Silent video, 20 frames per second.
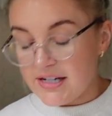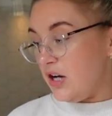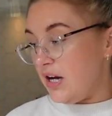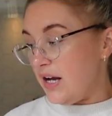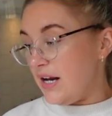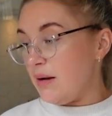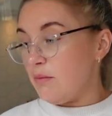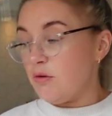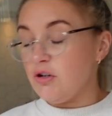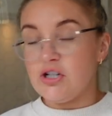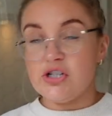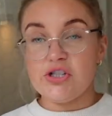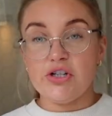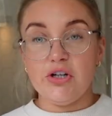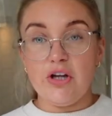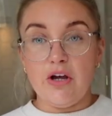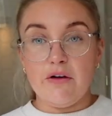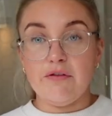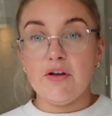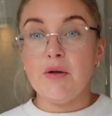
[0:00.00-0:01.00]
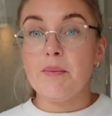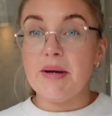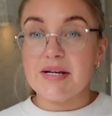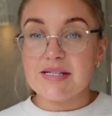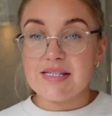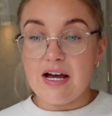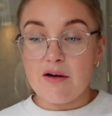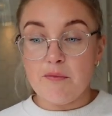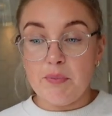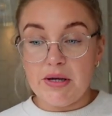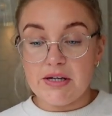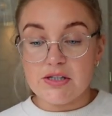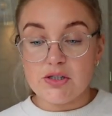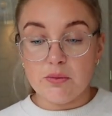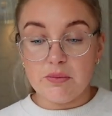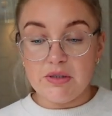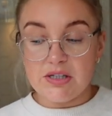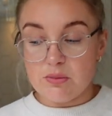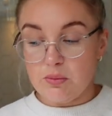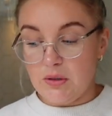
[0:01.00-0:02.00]
And I'm going to show you a few bits that I've picked
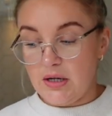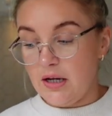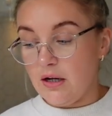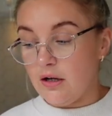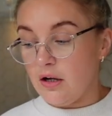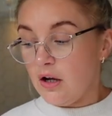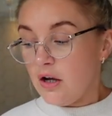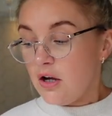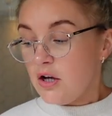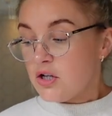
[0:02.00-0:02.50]
up this week.